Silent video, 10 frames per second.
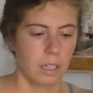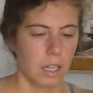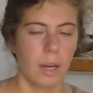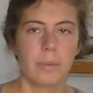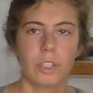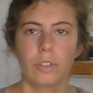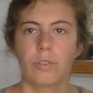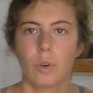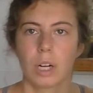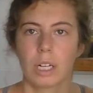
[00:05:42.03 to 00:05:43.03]
I'm gonna do
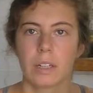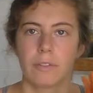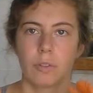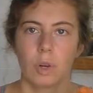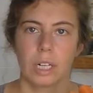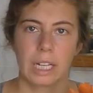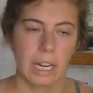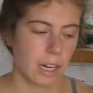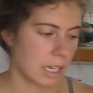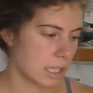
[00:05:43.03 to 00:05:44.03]
four
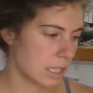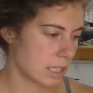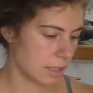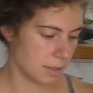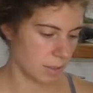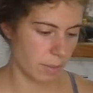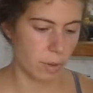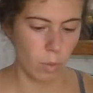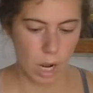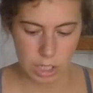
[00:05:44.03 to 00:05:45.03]
carrots, so I'm
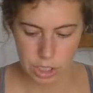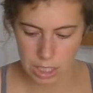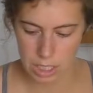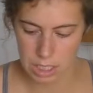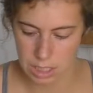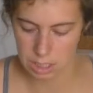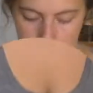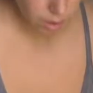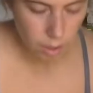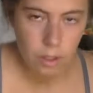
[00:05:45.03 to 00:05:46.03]
gonna wash
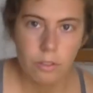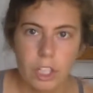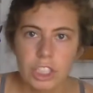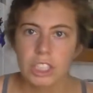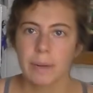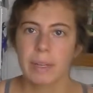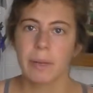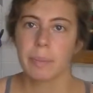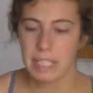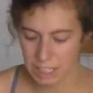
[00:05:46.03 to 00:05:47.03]
these. First, I'm
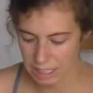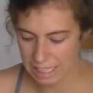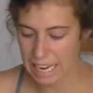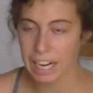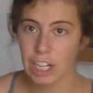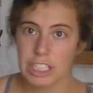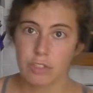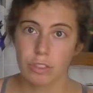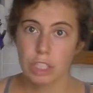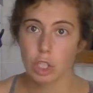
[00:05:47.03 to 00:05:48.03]
gonna peel the
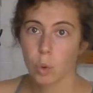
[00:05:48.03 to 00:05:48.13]
carrots real